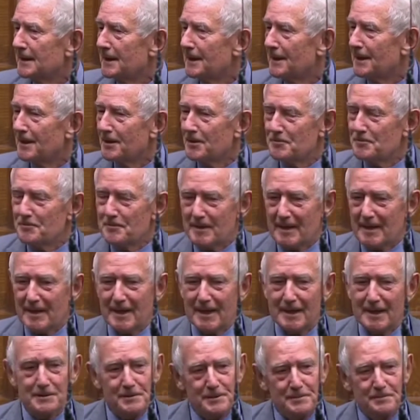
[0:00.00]

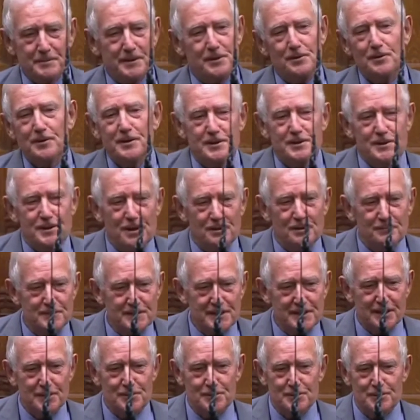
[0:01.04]
And we got into
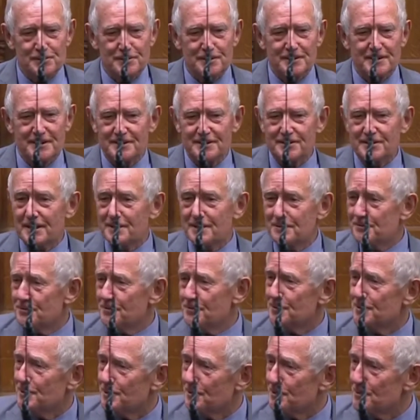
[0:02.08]
conversation. She has
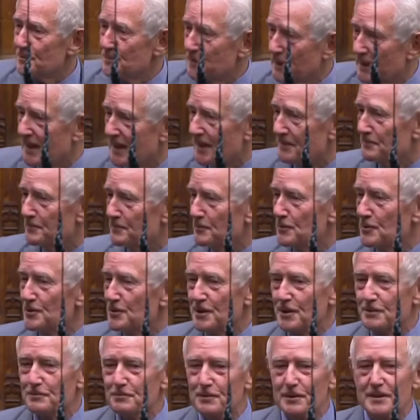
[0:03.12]
4 children, we had 4
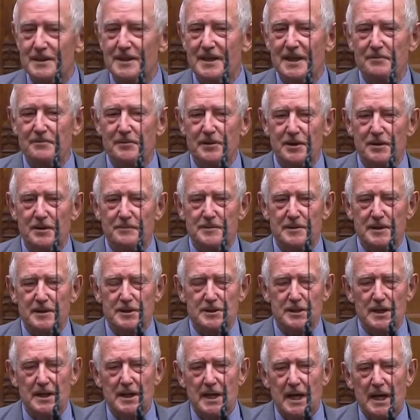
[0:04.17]
children. What a lovely
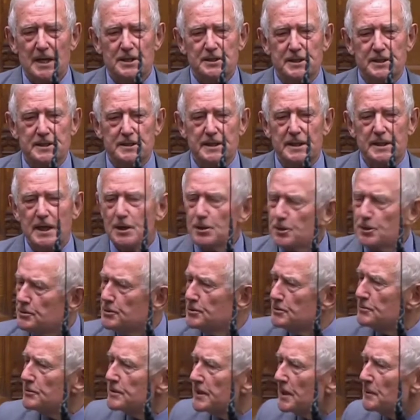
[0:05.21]
conversation. And she said,
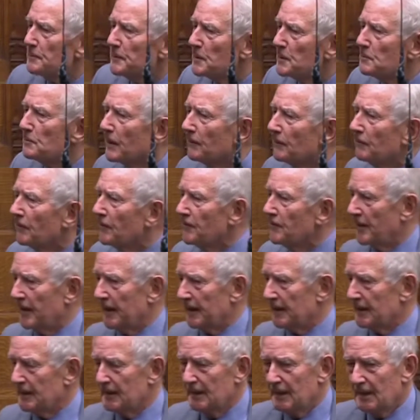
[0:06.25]
could you tell me one
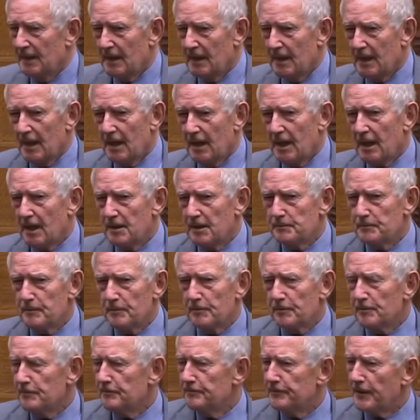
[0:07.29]
thing?
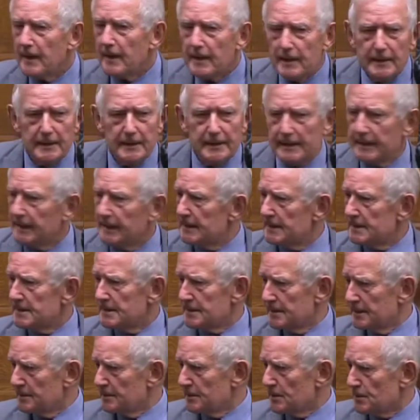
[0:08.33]
The
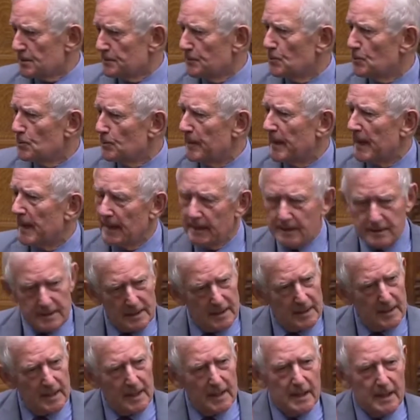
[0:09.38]
violinist in the small band,
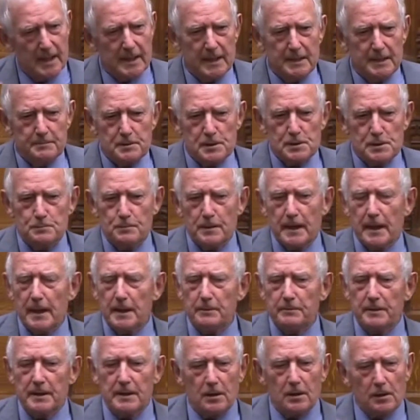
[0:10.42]
he was
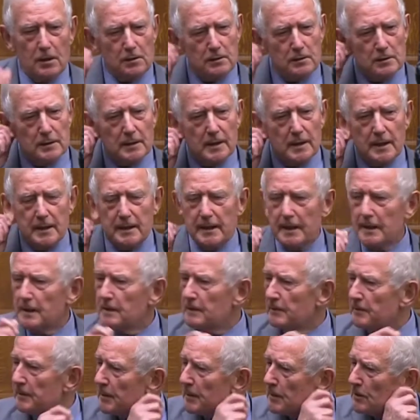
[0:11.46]
wearing an
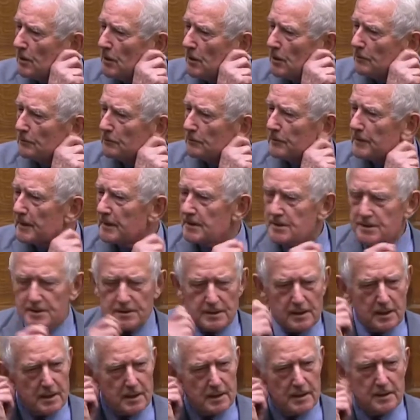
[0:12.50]
earring on his
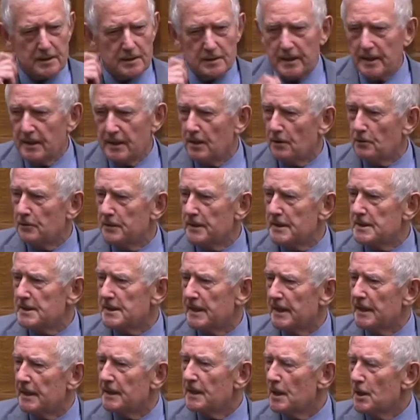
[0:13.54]

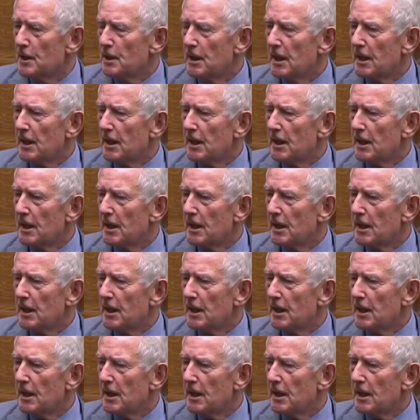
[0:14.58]
ear.